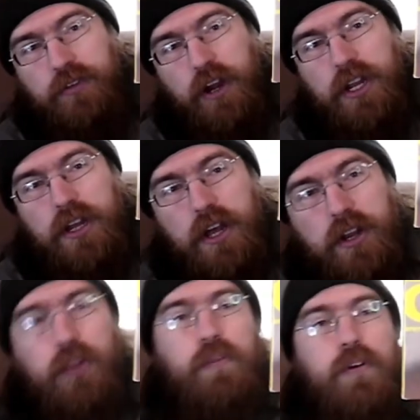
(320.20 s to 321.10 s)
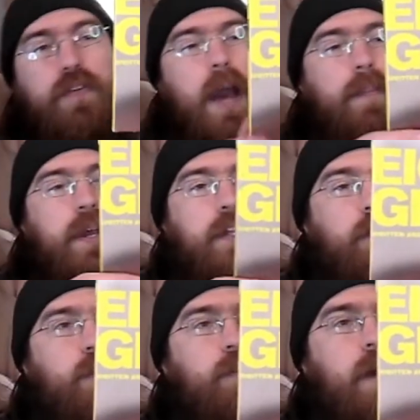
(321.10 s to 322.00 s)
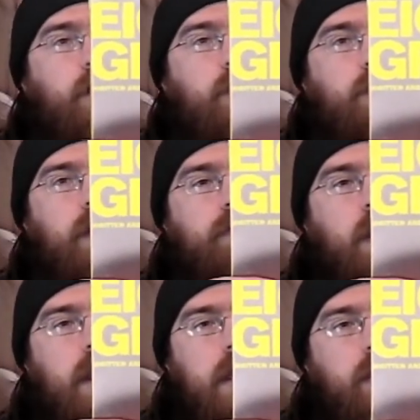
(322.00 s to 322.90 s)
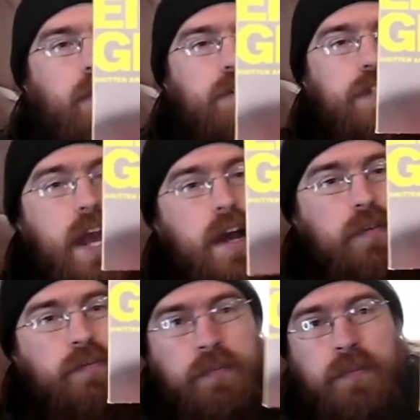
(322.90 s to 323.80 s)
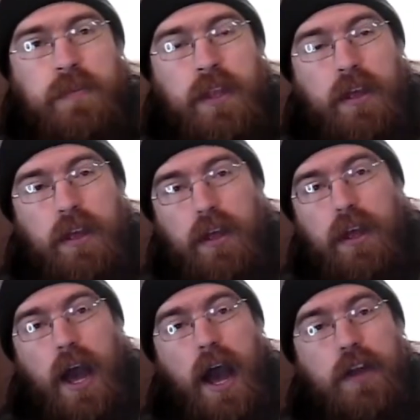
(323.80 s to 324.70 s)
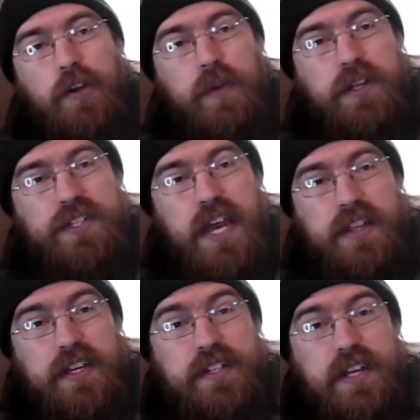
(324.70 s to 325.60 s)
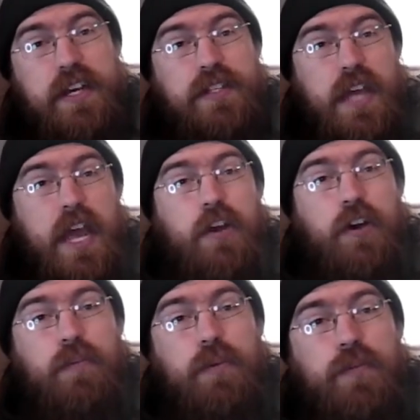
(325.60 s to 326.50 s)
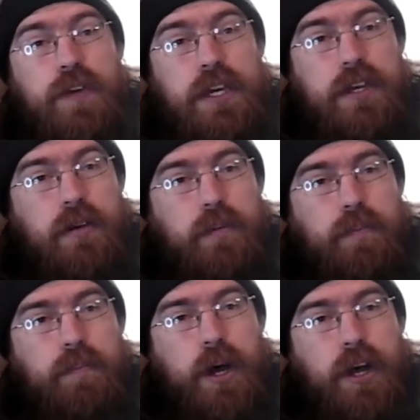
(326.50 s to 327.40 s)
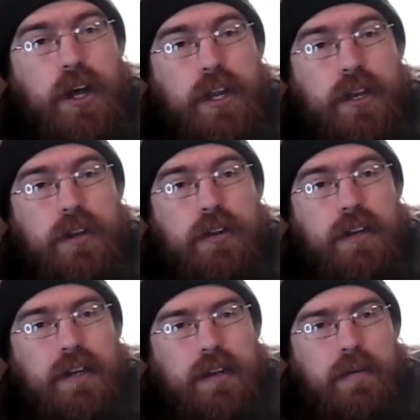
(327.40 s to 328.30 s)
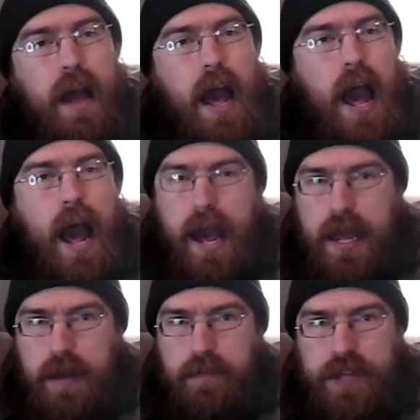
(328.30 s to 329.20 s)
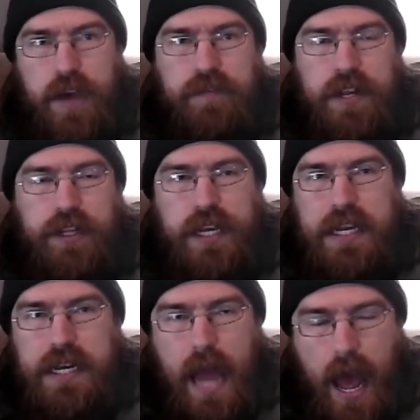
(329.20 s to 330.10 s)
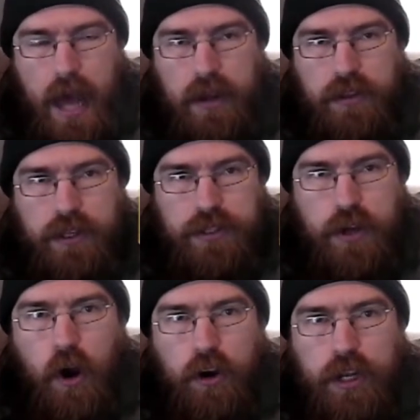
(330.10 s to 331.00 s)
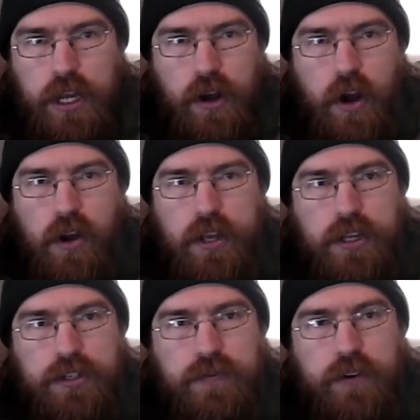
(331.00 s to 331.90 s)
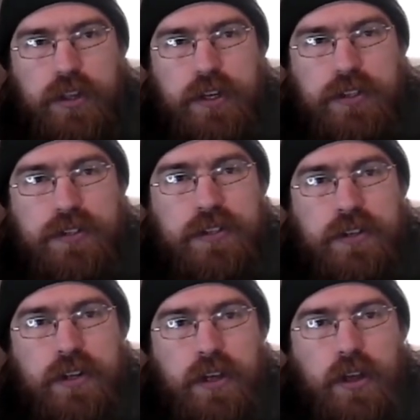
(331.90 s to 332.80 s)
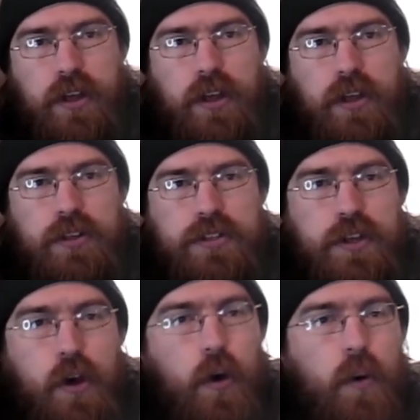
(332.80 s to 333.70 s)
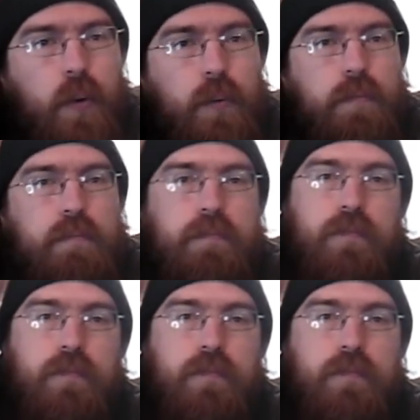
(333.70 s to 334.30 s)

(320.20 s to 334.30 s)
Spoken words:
grade, another movie I picked up when my local FYE closed down. I do want to say this is a good movie, but I am definitely not the target audience for this. So